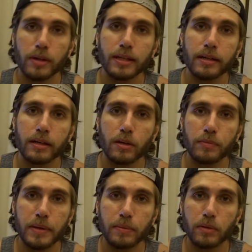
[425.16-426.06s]
I think a lot
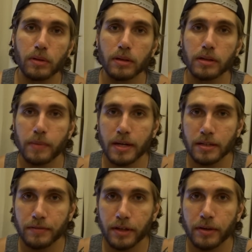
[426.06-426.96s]
of people,
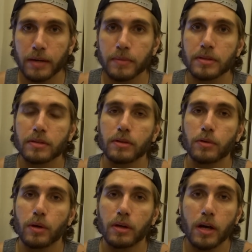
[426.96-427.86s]
especially video gamers
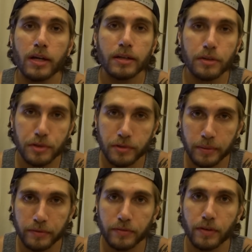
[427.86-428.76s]
who are learning lucid
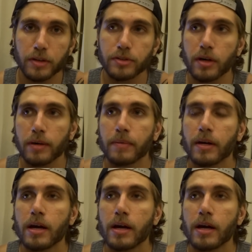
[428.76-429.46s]
dreaming for the first time,